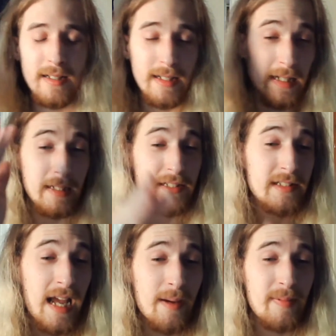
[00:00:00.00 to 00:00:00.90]
it just
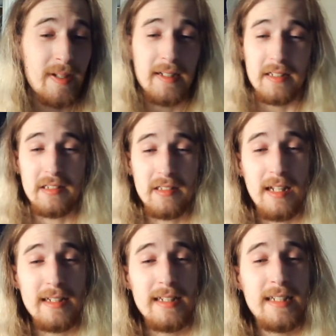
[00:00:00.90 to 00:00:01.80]
happened at a
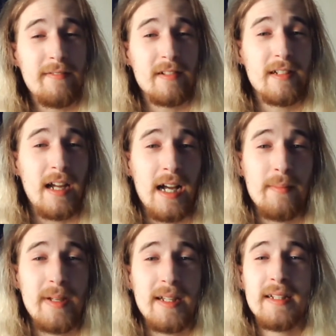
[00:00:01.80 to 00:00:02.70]
slightly different
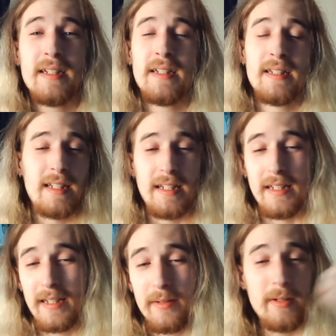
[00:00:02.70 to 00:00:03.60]
timing,
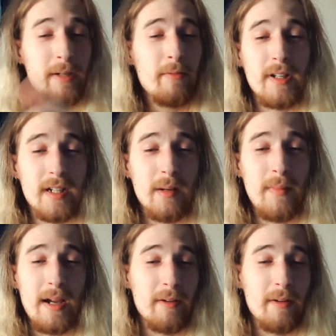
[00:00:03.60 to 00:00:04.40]
he would have come out.